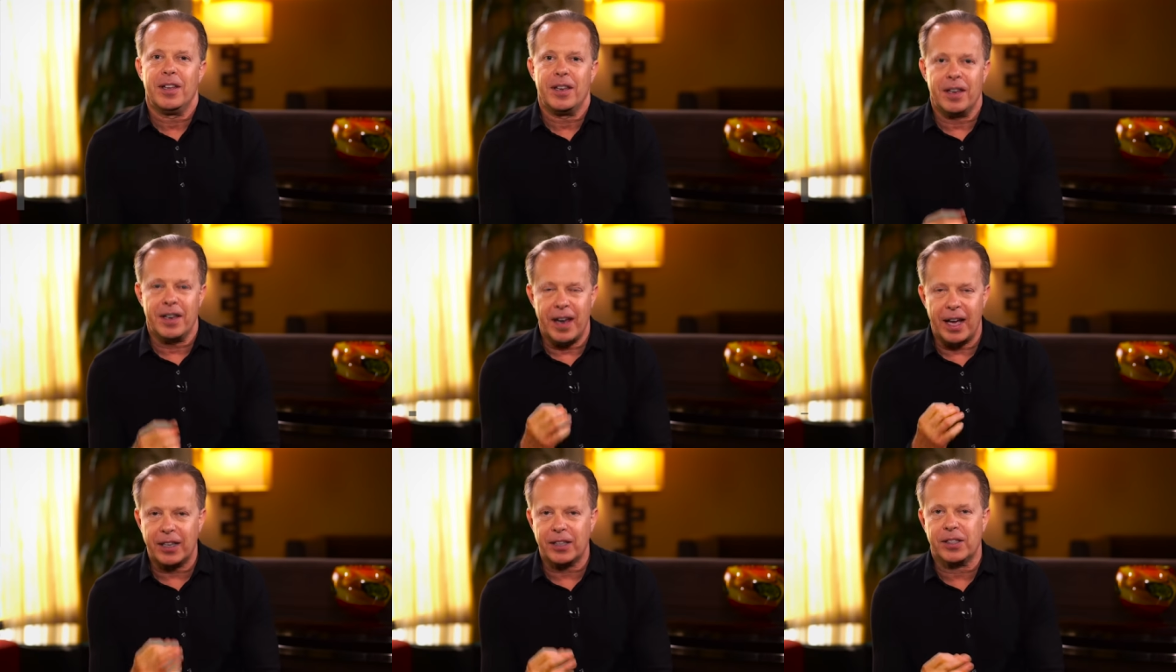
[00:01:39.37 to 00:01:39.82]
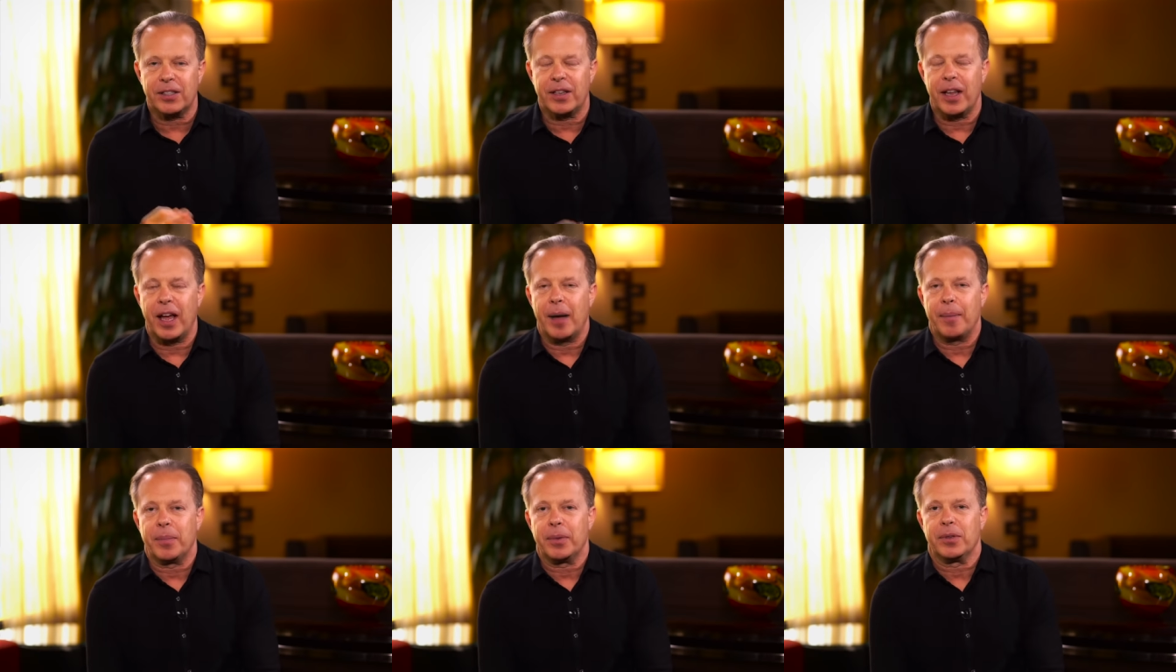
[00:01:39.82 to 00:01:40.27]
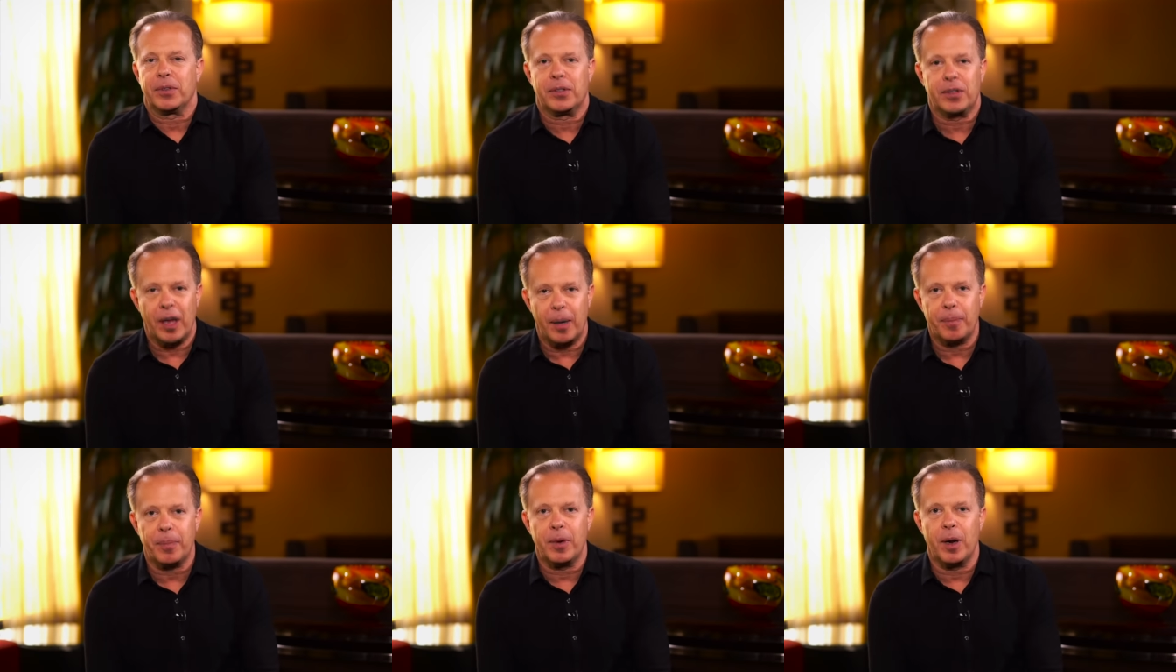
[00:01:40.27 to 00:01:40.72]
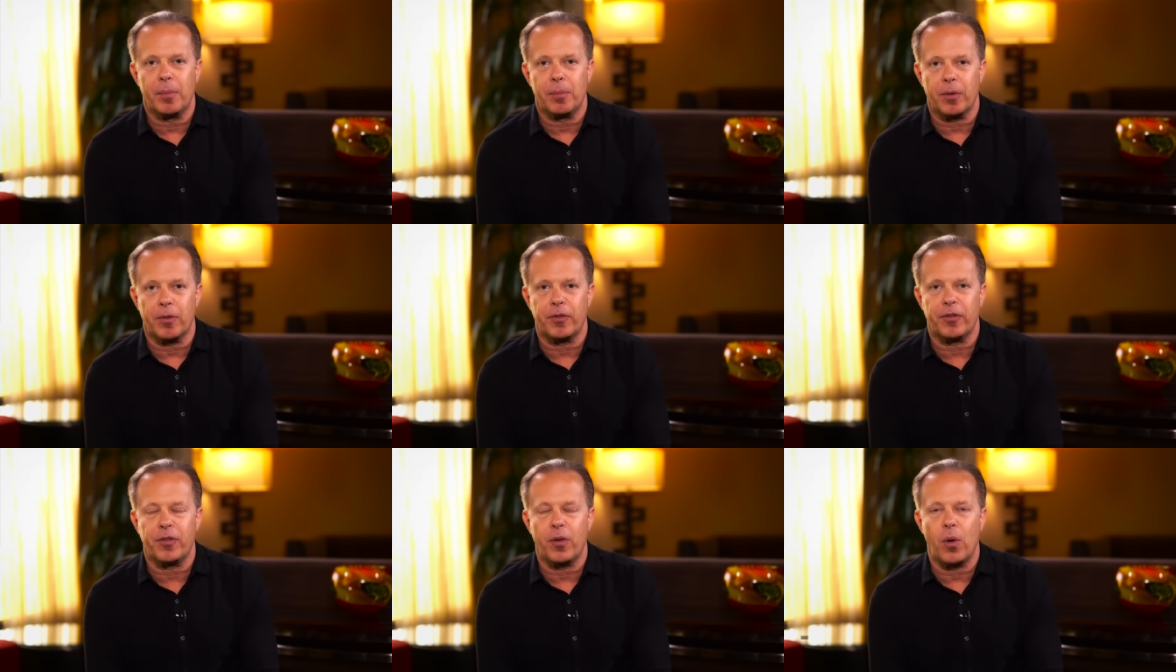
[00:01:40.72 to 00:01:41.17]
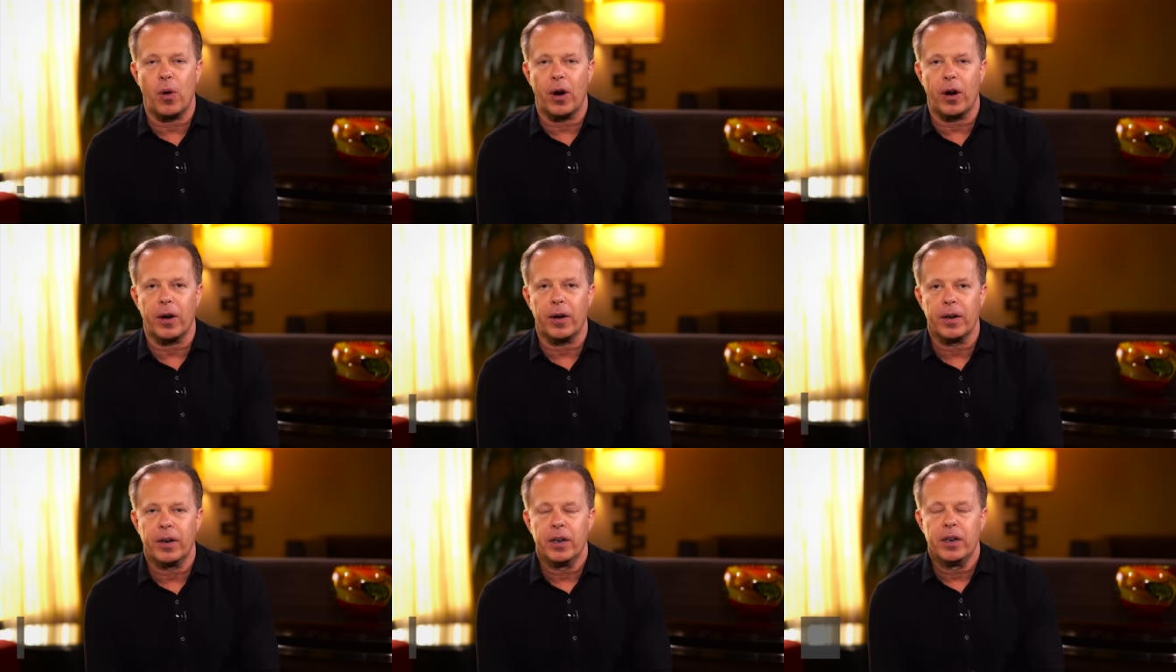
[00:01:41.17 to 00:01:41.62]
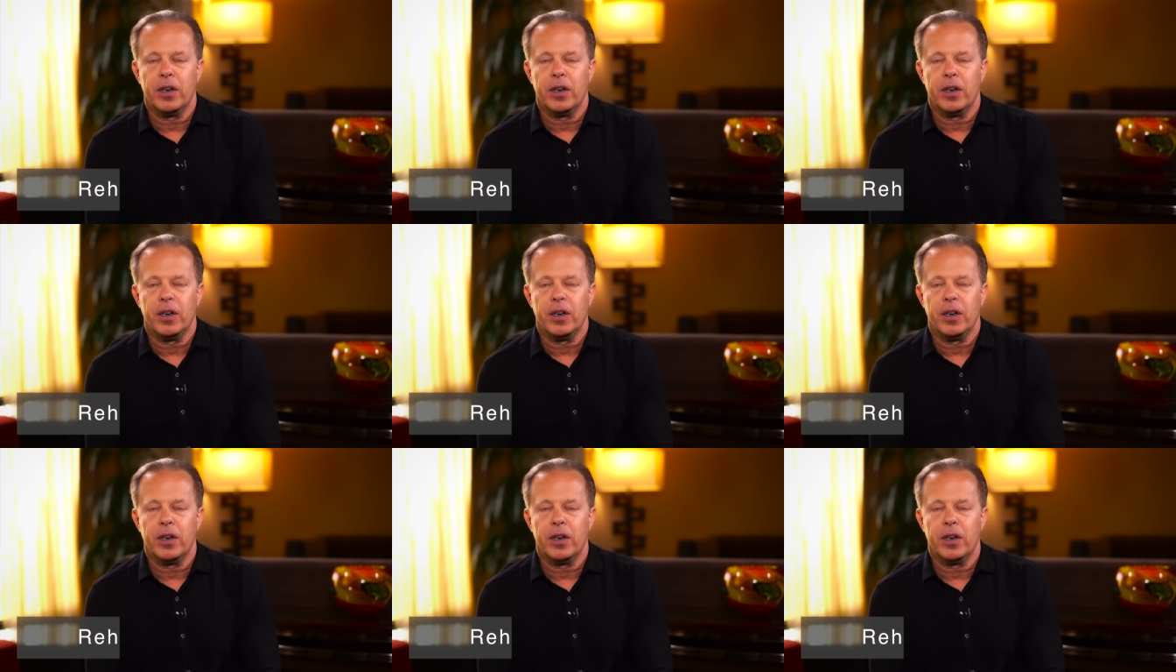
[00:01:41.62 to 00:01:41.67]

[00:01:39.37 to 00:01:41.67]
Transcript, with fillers: Next step, step number four